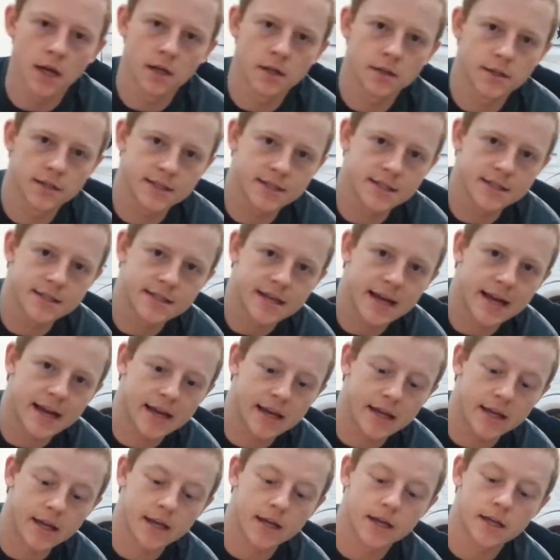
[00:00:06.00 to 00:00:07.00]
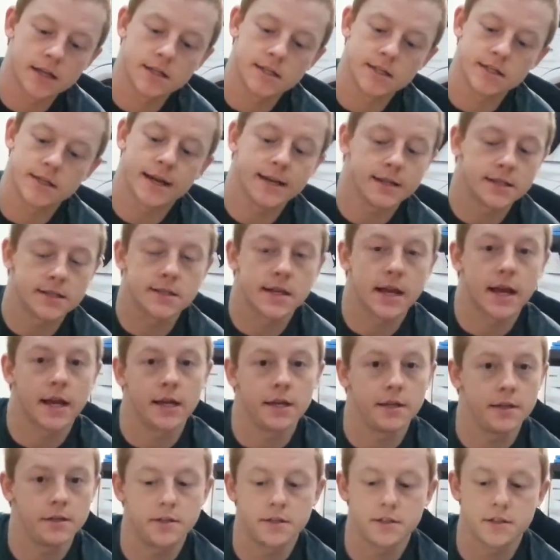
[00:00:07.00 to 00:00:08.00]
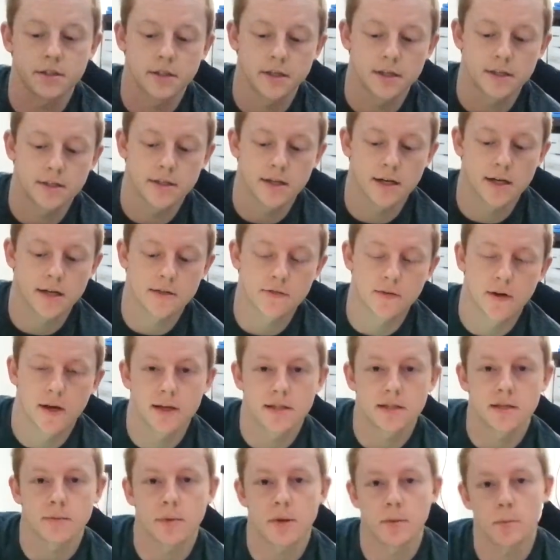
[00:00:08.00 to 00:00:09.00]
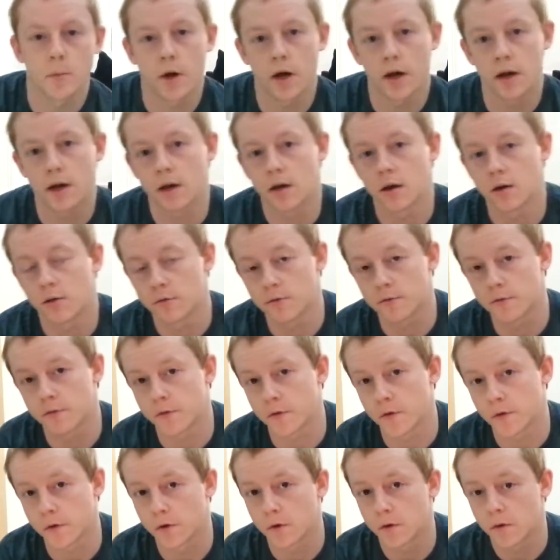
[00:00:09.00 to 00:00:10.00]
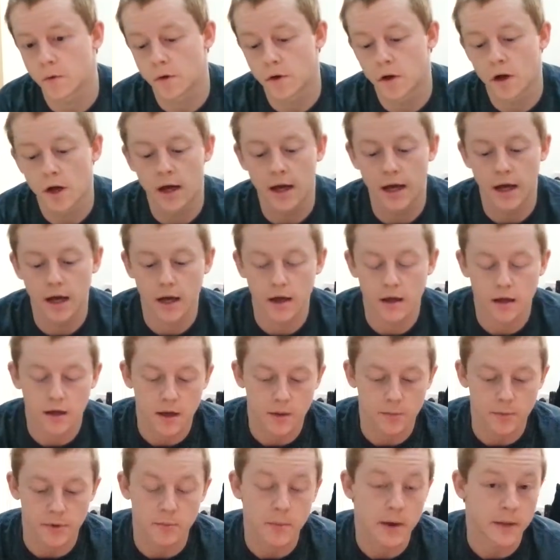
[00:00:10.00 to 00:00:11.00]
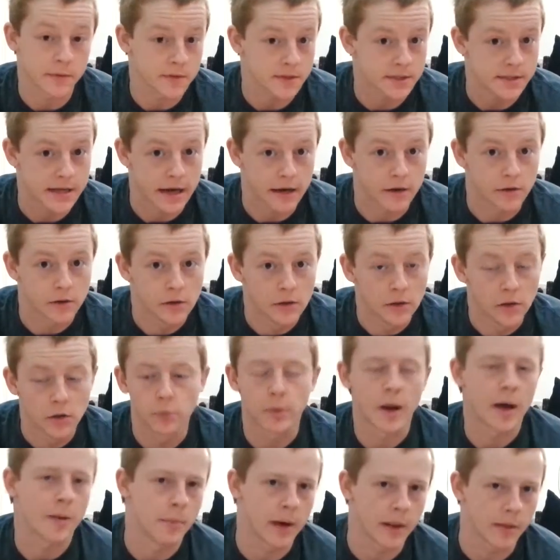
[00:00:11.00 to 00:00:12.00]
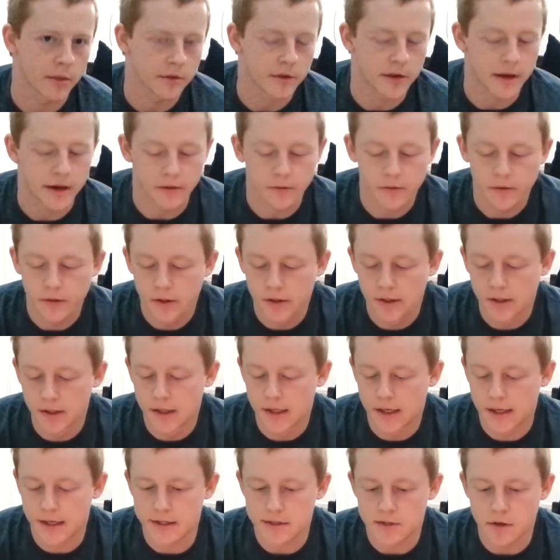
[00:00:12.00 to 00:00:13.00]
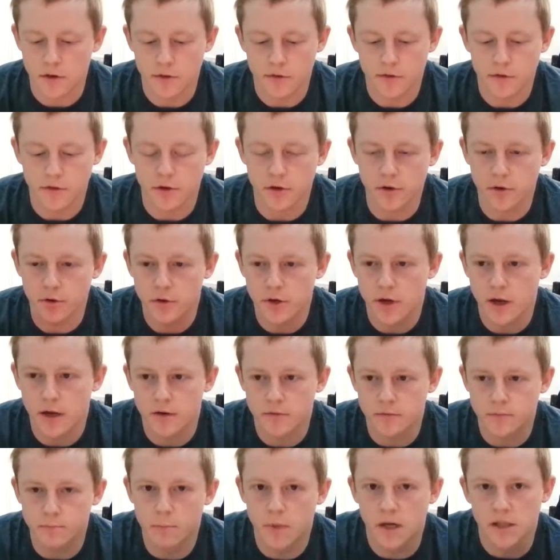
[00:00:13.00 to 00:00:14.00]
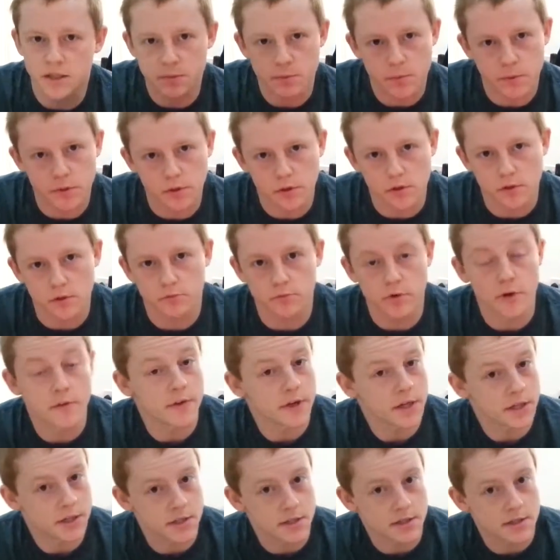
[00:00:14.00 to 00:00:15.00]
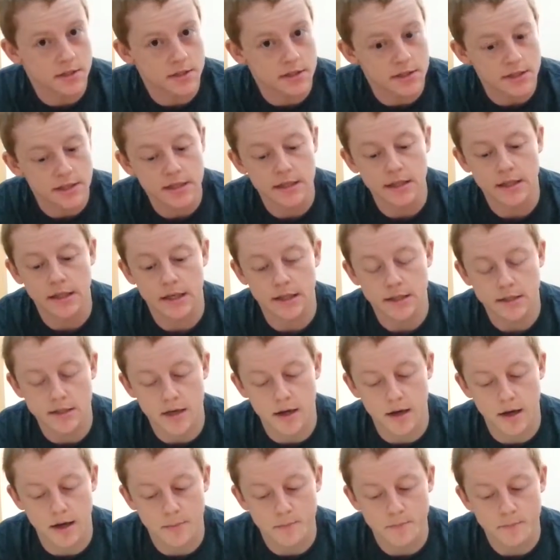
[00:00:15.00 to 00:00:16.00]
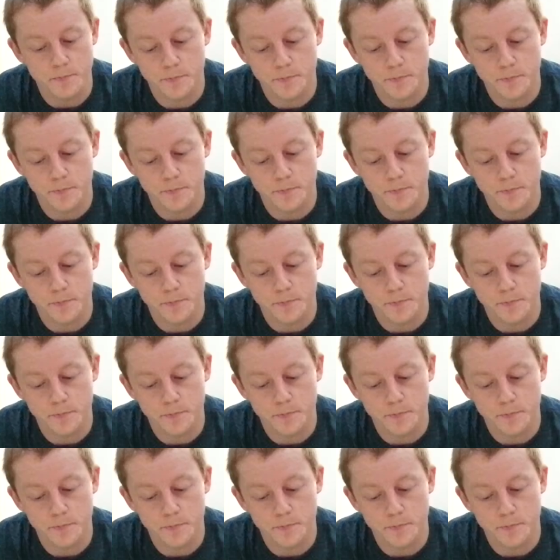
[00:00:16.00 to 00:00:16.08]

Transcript: This is a status gauge. It's a device I've been working on for a couple of months now, about a month now, and it's gone through kind of multiple revisions in that time.